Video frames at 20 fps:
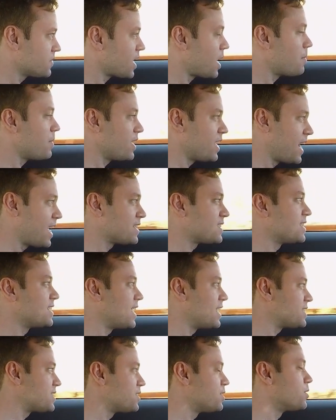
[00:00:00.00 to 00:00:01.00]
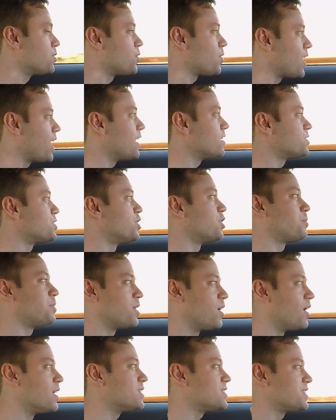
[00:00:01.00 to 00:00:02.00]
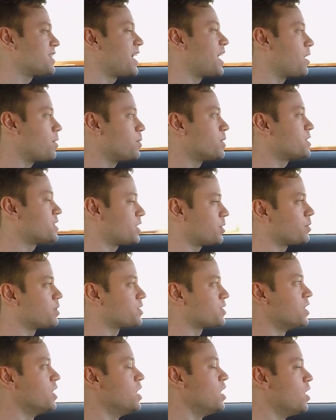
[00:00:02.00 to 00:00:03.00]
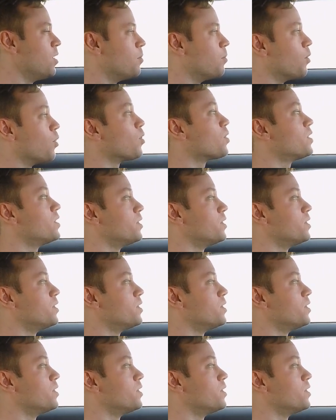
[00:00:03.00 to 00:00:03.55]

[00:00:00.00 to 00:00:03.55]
I mean, it has a nice little growl to it, but honestly, I wish there was more